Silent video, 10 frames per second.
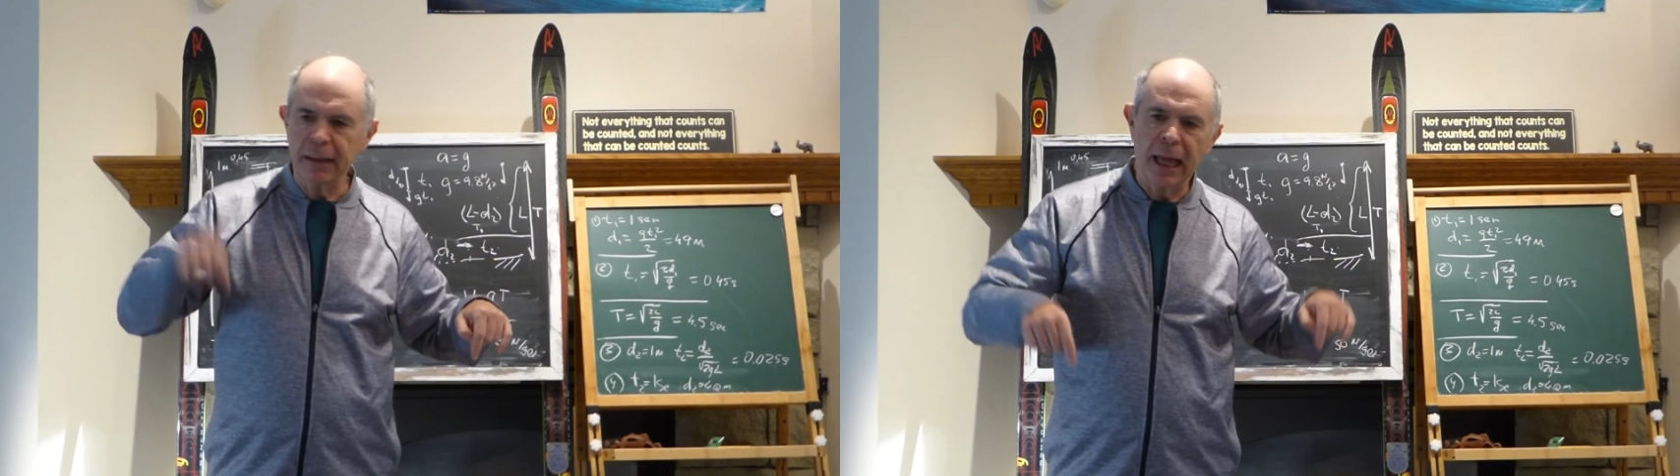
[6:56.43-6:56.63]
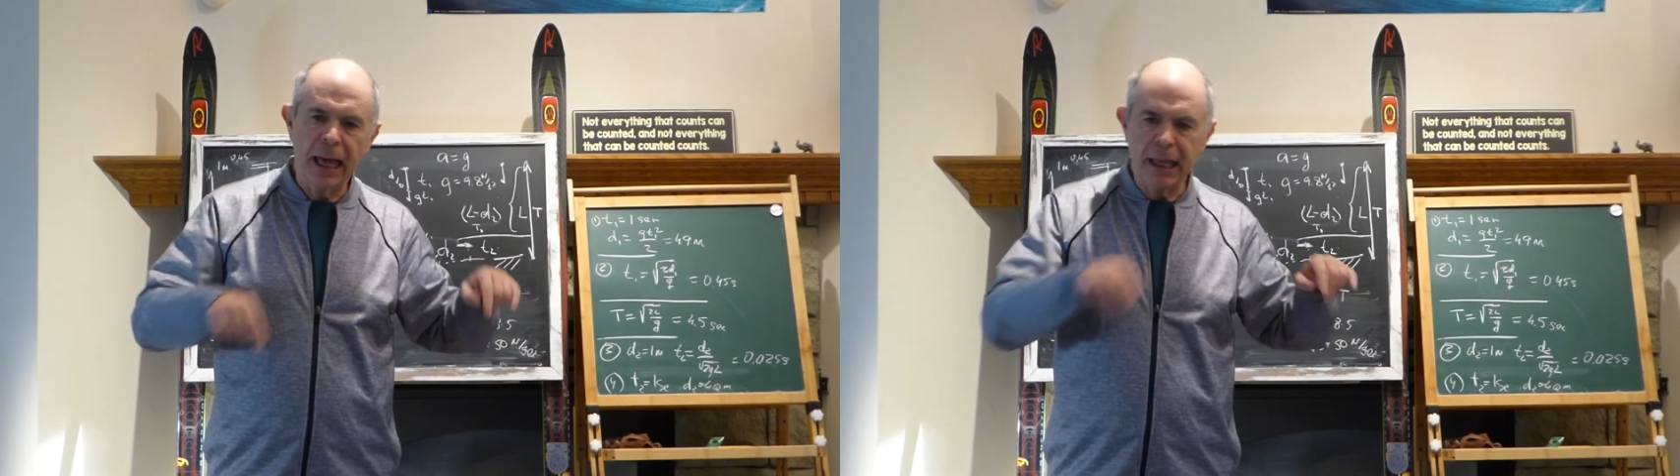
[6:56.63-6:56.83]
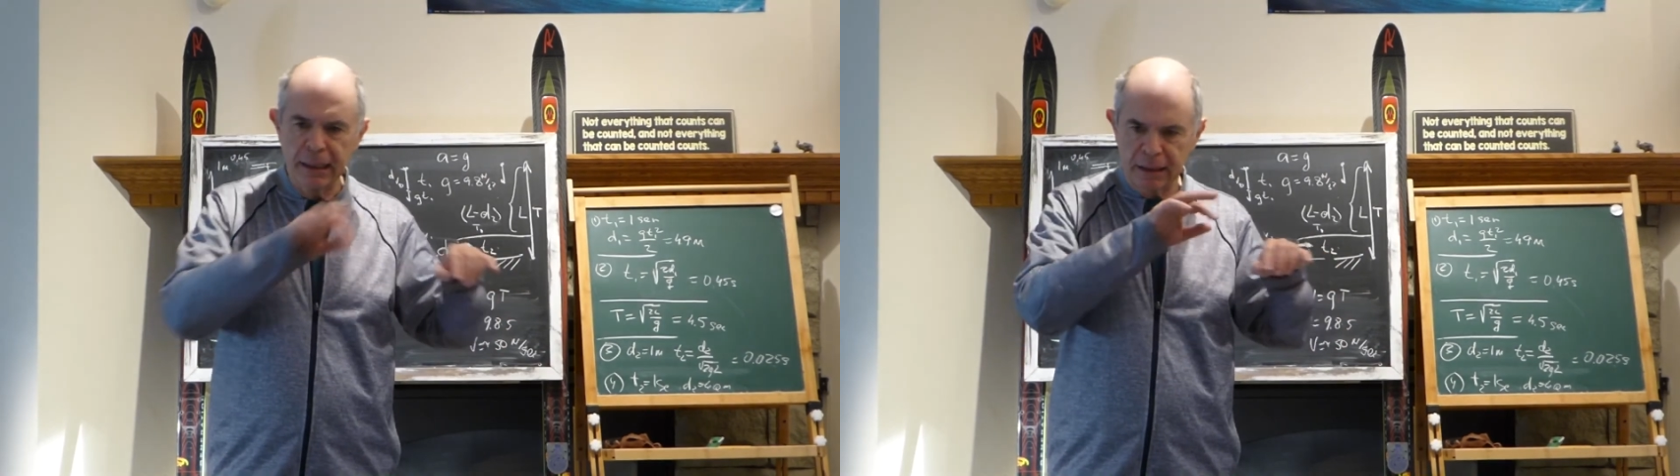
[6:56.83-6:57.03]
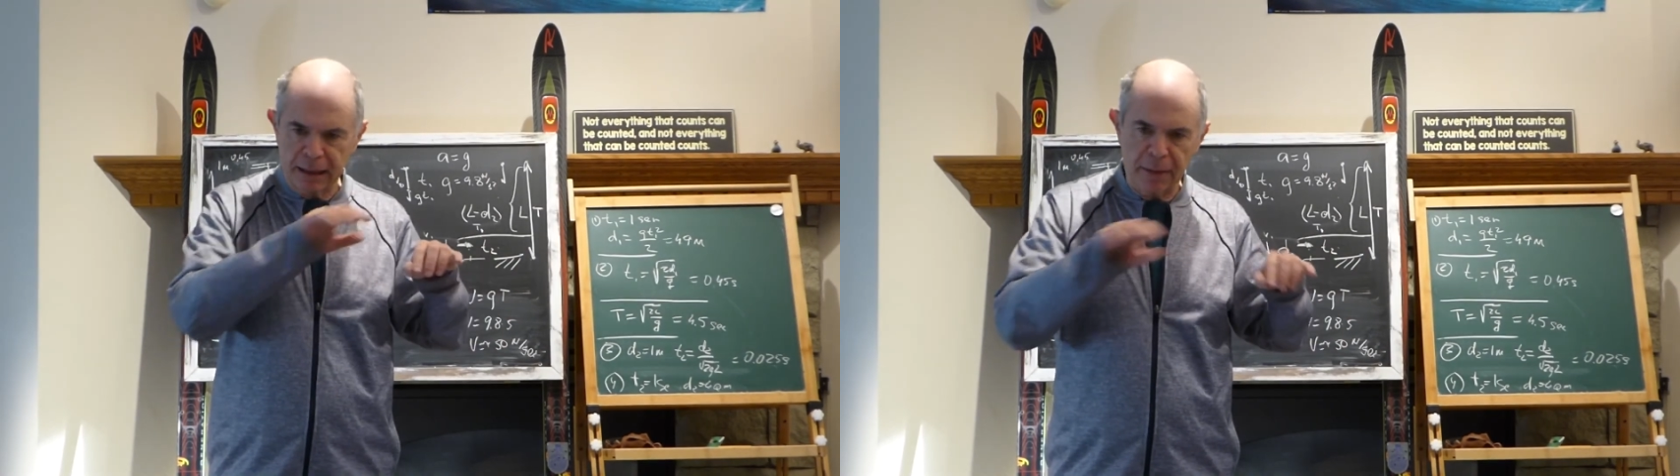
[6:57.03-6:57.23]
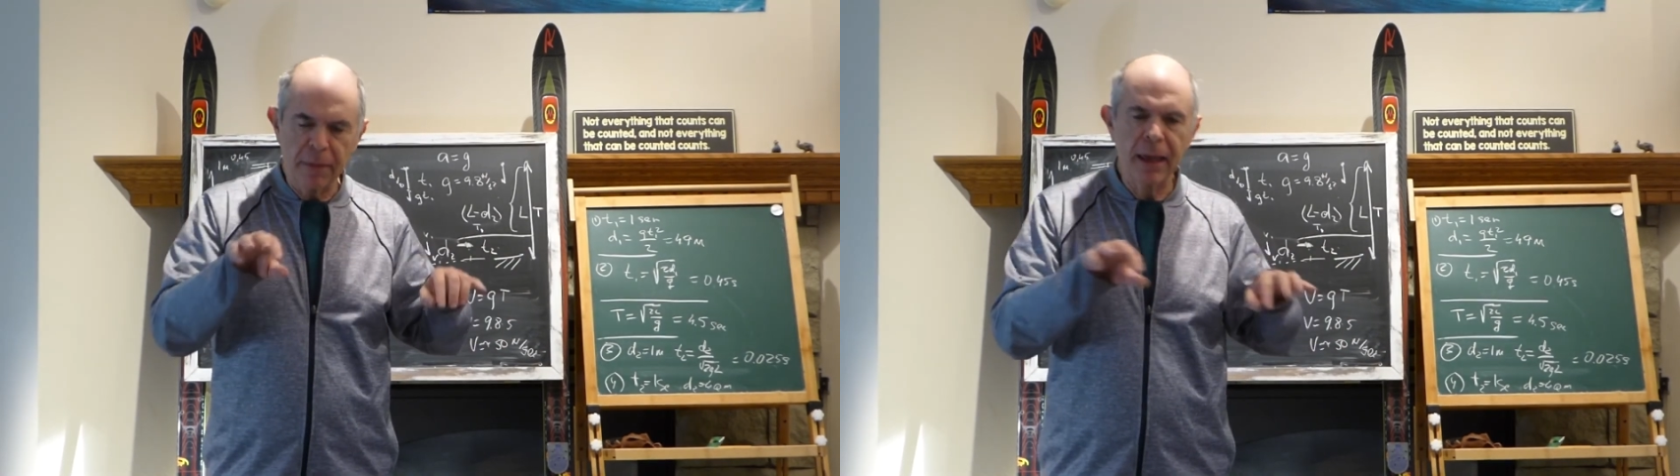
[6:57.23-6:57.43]
like,
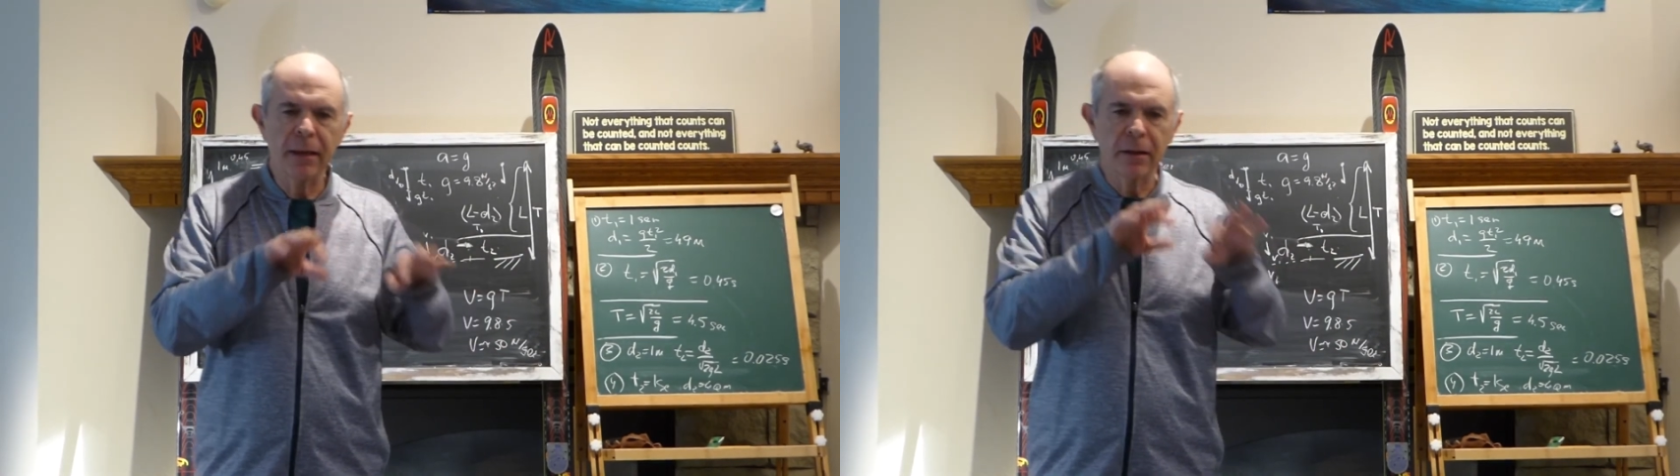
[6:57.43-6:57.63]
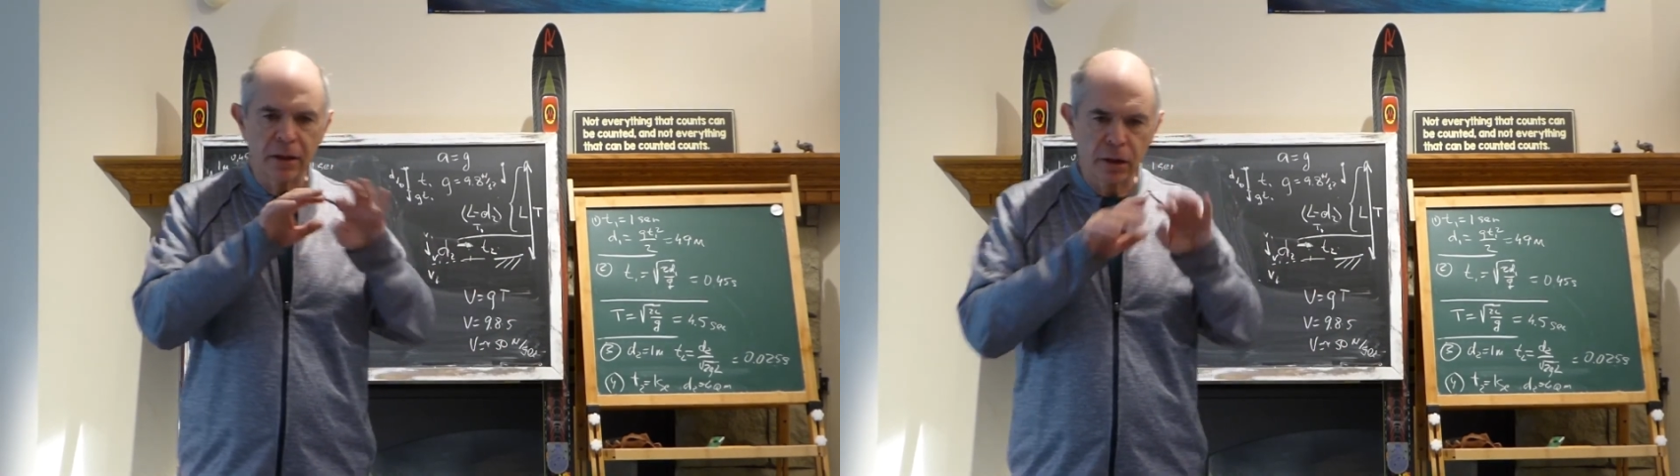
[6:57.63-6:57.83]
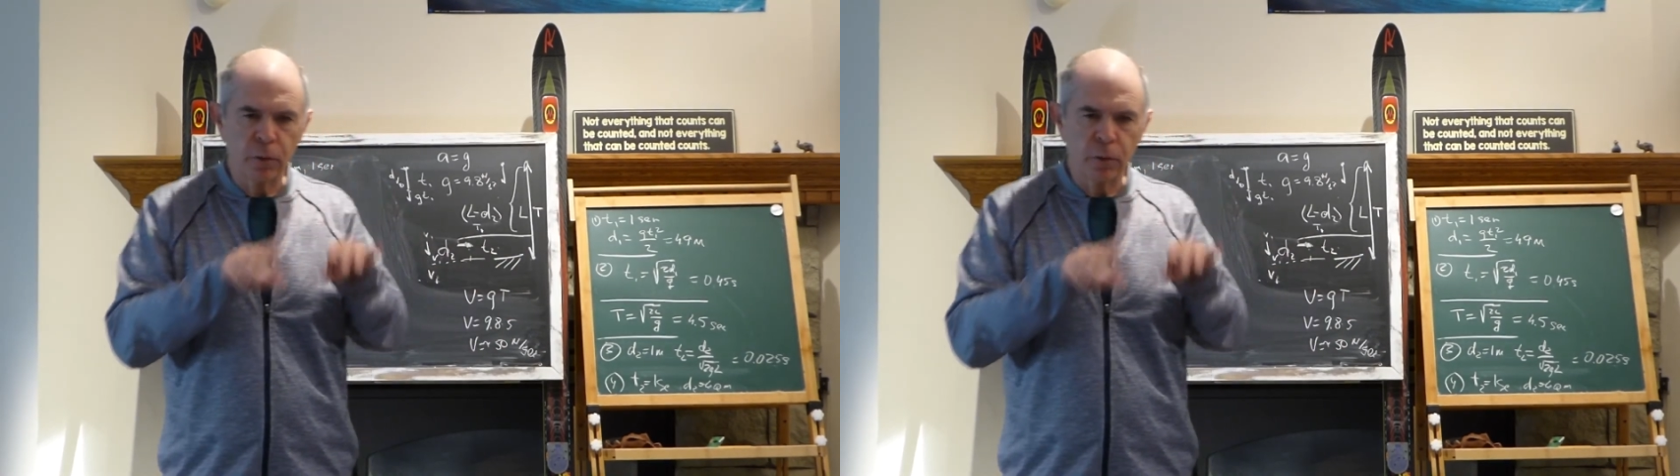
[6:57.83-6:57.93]
comment,